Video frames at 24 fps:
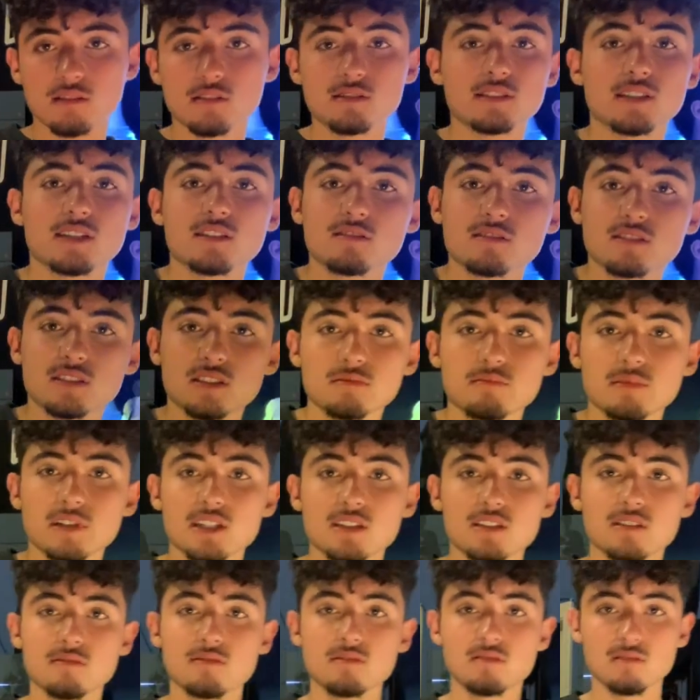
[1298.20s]
sales is
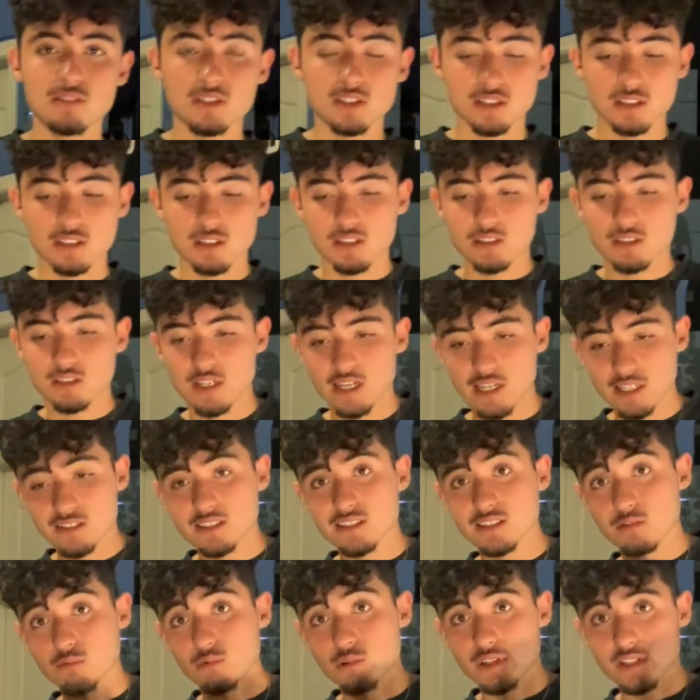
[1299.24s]
better if you want to
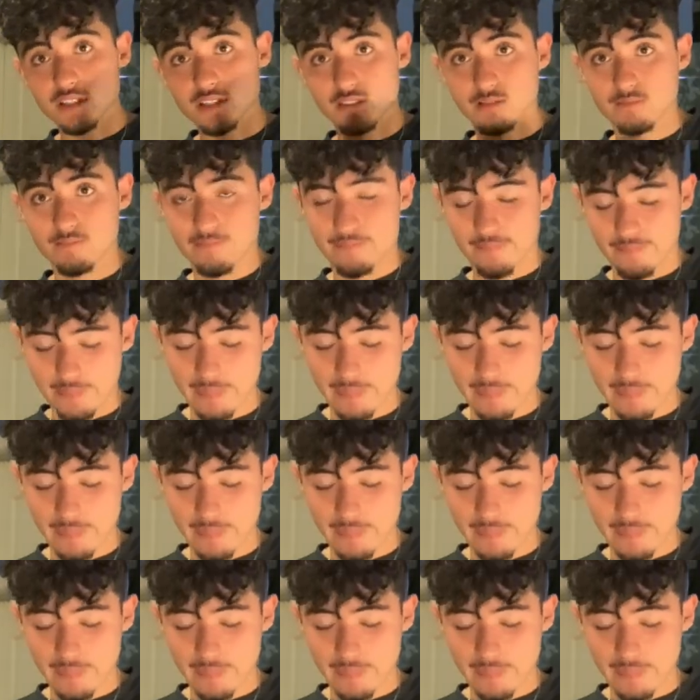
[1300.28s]
actually wear them.